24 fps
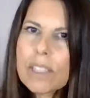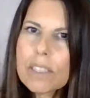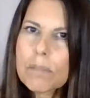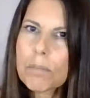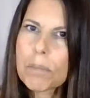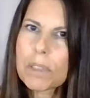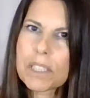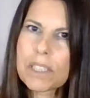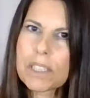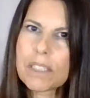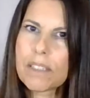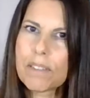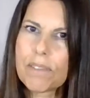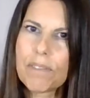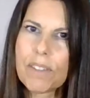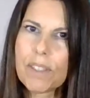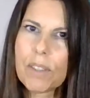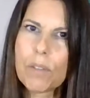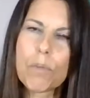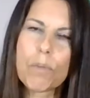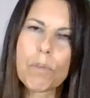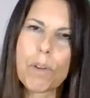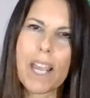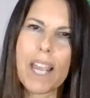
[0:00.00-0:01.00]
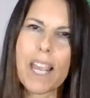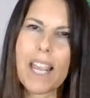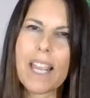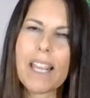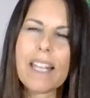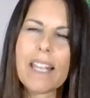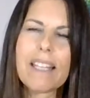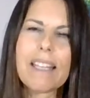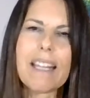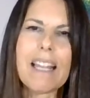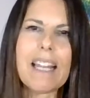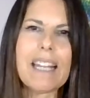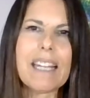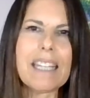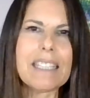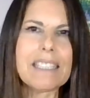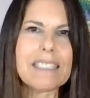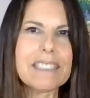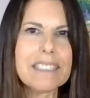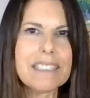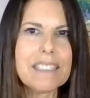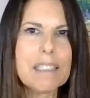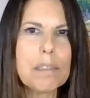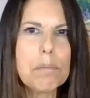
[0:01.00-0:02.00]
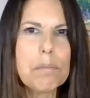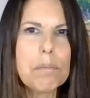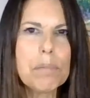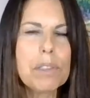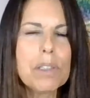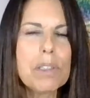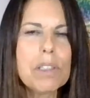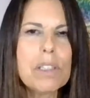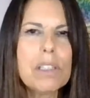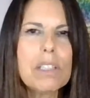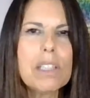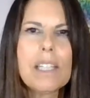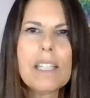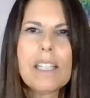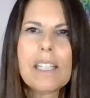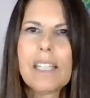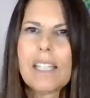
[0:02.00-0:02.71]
specific way that is simple,